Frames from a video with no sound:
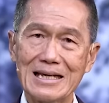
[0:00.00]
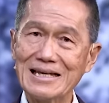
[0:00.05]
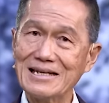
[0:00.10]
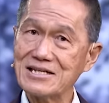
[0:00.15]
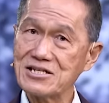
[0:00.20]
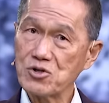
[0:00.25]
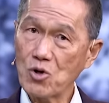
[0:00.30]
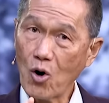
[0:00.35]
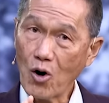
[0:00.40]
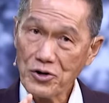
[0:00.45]
It
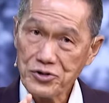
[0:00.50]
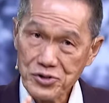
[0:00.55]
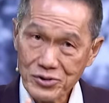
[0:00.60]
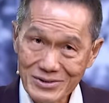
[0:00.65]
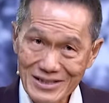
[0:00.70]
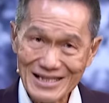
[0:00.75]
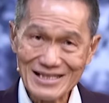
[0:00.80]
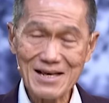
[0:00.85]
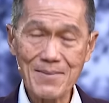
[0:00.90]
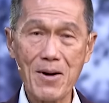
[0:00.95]
is also
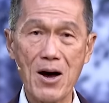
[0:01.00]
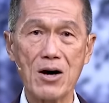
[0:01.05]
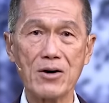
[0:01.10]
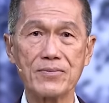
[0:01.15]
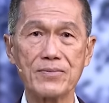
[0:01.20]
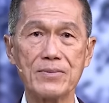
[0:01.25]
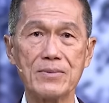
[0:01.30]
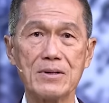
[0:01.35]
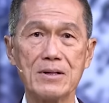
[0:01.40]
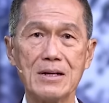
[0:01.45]
not
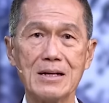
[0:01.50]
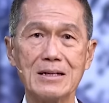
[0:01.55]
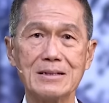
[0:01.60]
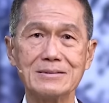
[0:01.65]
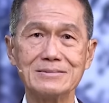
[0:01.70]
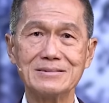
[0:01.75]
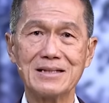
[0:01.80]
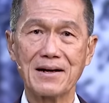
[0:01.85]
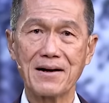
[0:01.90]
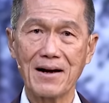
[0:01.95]
about
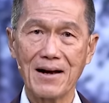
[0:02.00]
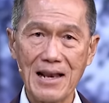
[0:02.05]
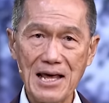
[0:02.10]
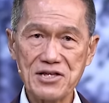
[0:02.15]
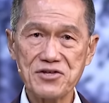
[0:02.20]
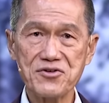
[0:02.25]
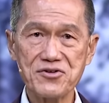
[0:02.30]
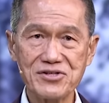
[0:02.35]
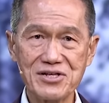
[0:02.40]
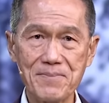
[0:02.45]
the
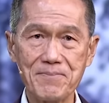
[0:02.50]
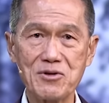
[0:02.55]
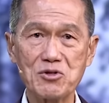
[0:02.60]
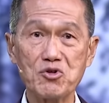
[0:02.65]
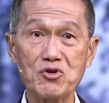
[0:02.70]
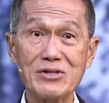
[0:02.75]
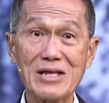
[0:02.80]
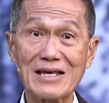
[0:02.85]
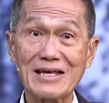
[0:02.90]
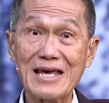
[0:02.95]
relationship
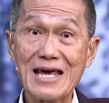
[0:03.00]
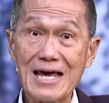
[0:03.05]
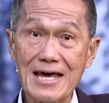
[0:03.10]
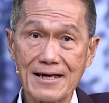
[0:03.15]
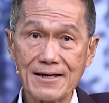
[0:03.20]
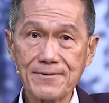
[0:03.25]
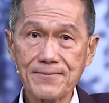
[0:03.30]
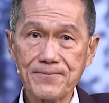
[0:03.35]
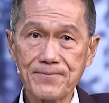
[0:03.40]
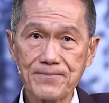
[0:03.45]
between a
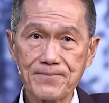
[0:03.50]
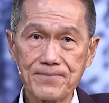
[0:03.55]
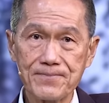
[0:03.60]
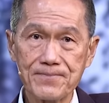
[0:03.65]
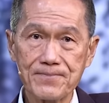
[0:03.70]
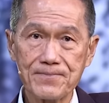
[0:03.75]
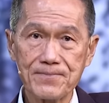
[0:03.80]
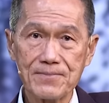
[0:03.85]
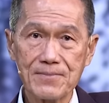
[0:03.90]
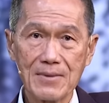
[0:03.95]
king
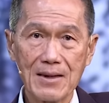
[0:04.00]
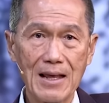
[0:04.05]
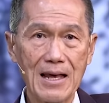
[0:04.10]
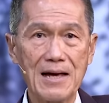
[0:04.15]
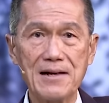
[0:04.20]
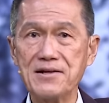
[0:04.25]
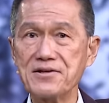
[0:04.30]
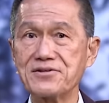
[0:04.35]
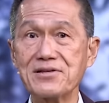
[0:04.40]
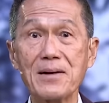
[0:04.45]

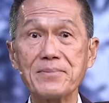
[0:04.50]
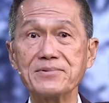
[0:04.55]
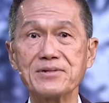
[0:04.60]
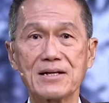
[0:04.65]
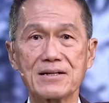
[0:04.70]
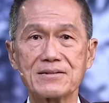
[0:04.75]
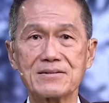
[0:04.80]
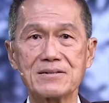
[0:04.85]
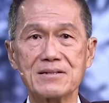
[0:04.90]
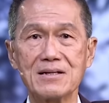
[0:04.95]
and his
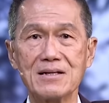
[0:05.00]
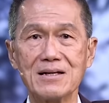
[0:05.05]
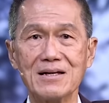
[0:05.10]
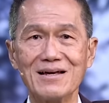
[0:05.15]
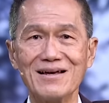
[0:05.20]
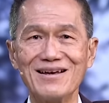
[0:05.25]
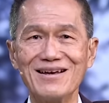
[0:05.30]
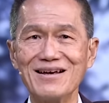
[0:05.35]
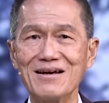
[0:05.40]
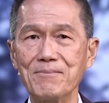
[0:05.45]
subjects,
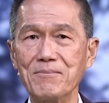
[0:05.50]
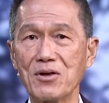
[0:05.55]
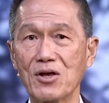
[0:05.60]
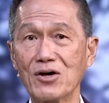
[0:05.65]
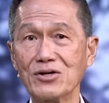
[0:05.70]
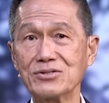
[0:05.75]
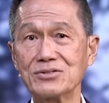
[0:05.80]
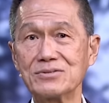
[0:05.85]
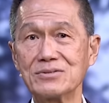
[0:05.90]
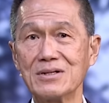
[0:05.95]

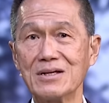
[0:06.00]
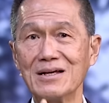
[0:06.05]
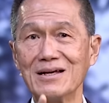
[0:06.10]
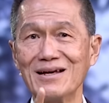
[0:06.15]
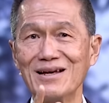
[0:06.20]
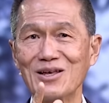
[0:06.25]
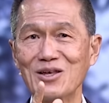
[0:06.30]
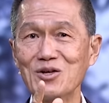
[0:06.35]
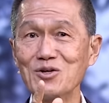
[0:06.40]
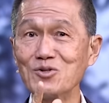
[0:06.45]
because
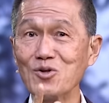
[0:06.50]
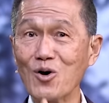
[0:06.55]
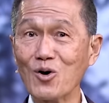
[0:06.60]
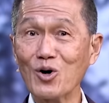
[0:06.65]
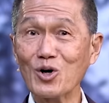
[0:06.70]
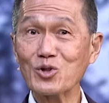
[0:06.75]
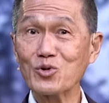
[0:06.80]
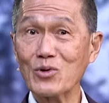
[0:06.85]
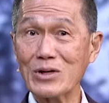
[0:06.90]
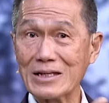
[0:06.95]
you don't
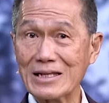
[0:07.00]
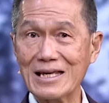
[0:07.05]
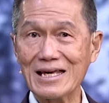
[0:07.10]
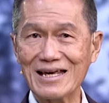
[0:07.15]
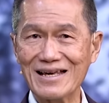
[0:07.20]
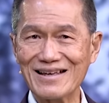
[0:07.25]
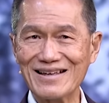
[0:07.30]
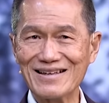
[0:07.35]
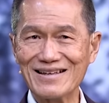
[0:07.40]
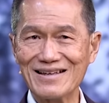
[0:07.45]
go to a
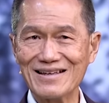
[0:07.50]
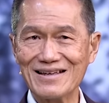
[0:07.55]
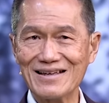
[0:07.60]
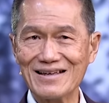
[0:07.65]
king